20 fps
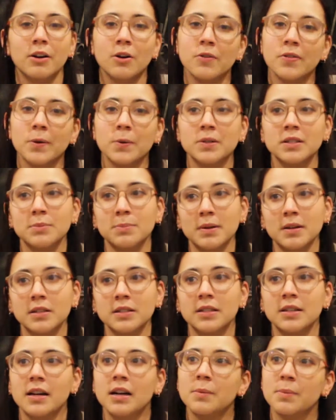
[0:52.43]
oh, there was a
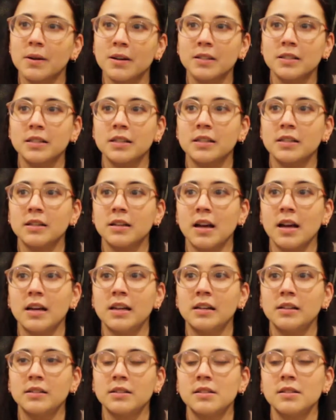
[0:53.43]
person and a person
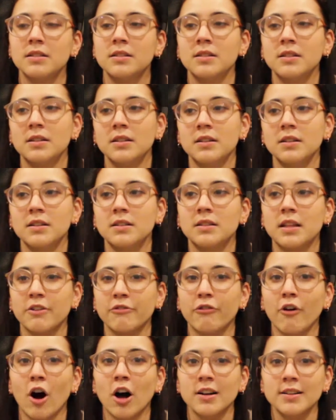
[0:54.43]
and they
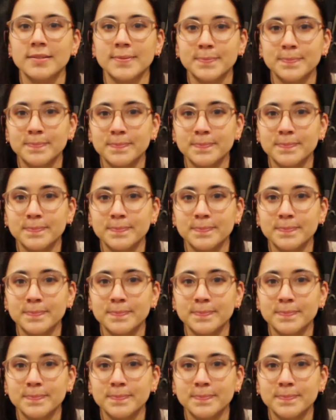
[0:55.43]
fought.